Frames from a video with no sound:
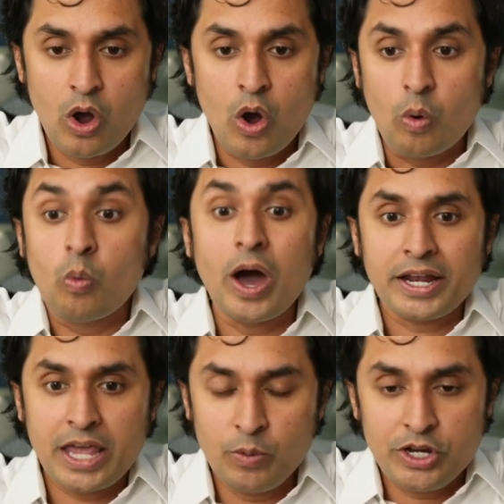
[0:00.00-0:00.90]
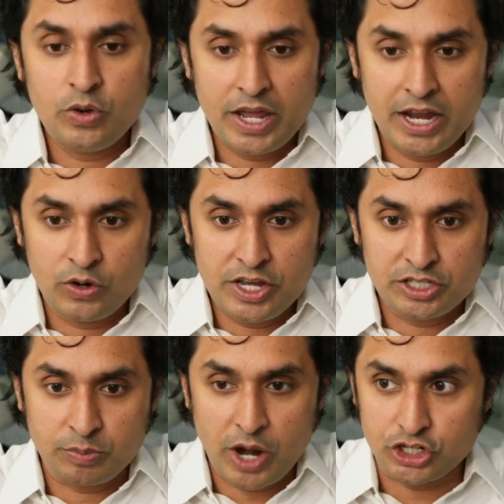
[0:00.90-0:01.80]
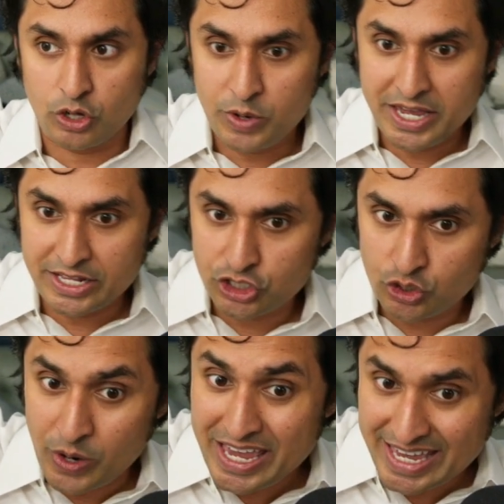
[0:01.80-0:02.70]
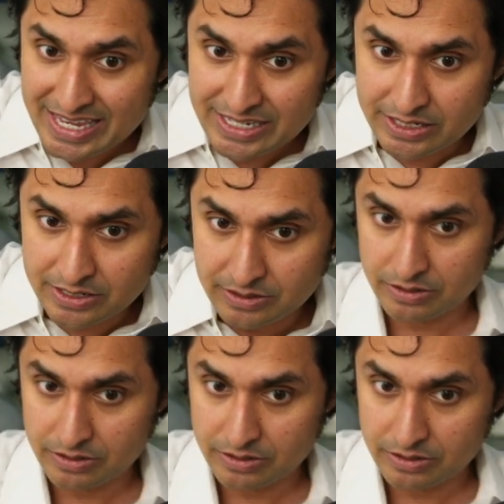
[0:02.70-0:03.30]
what can we do to increase the pressure? We can squeeze,